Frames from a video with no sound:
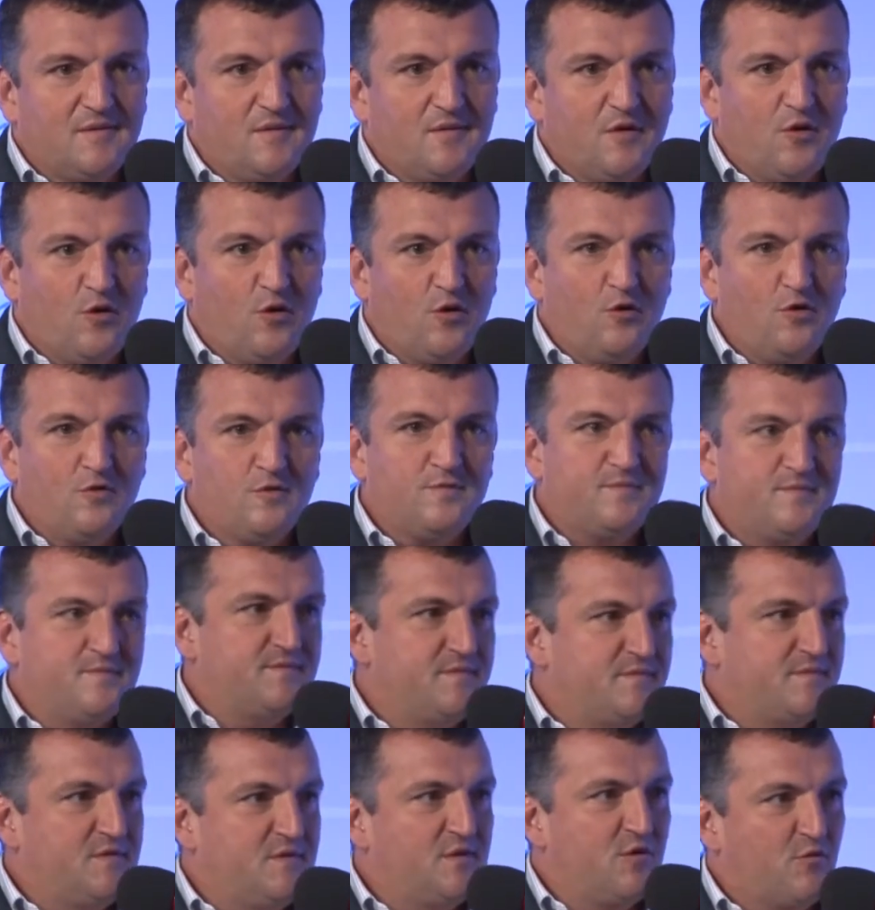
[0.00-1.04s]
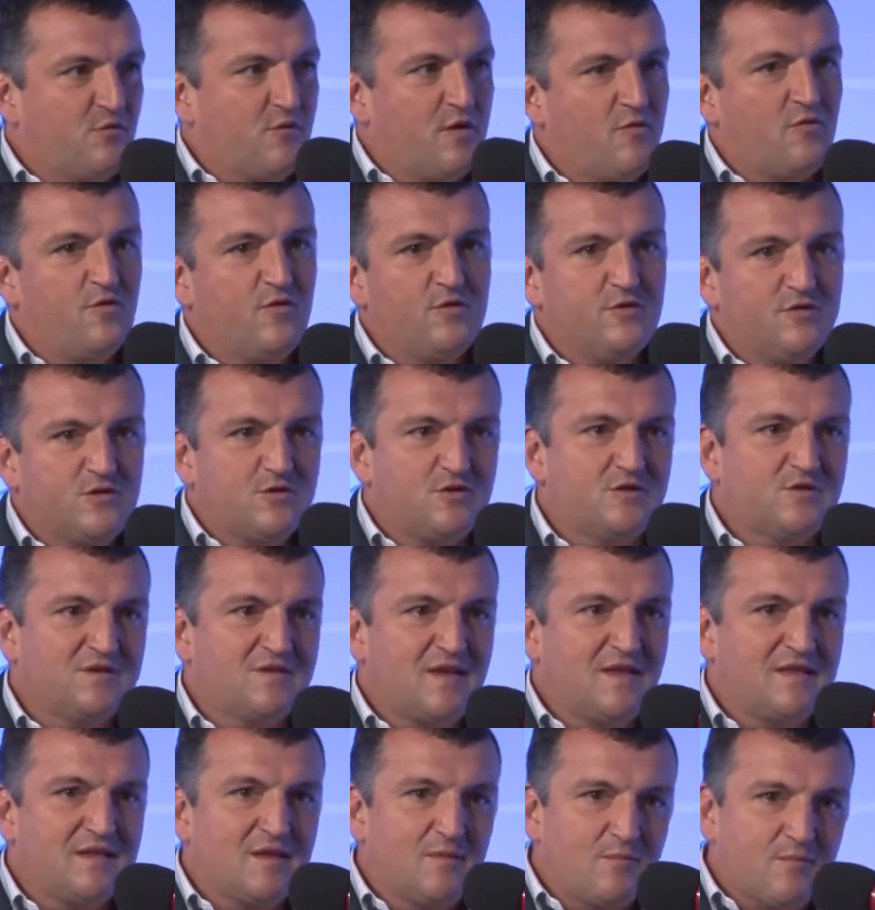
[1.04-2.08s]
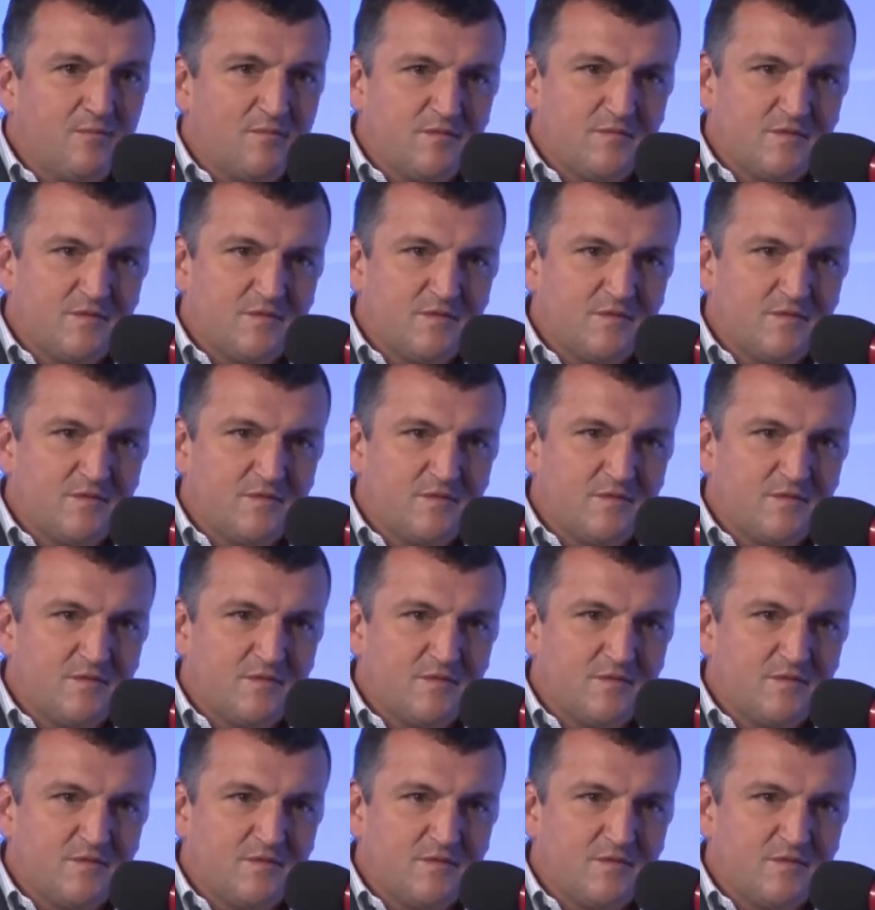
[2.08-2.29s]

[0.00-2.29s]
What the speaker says: all the revolutions and the